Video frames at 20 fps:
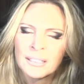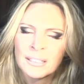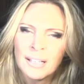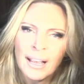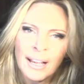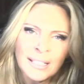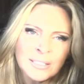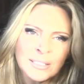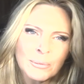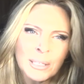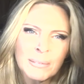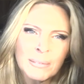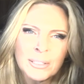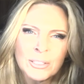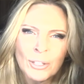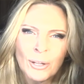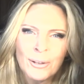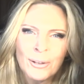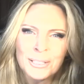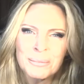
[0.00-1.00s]
Last week we
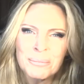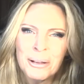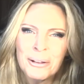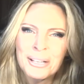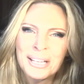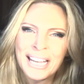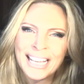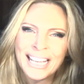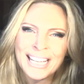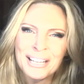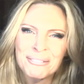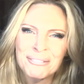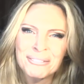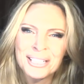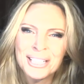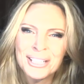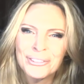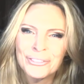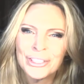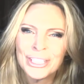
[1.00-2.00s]
talked about getting
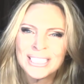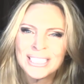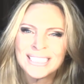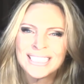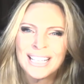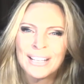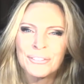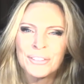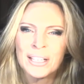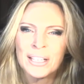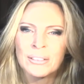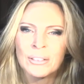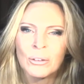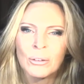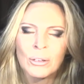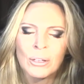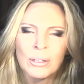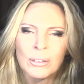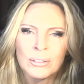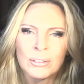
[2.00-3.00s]
rid of the stuff that no
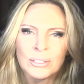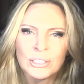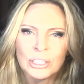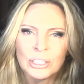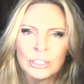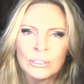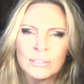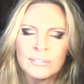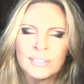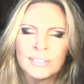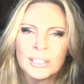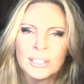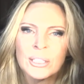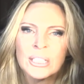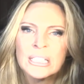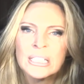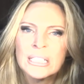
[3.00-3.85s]
longer serve you.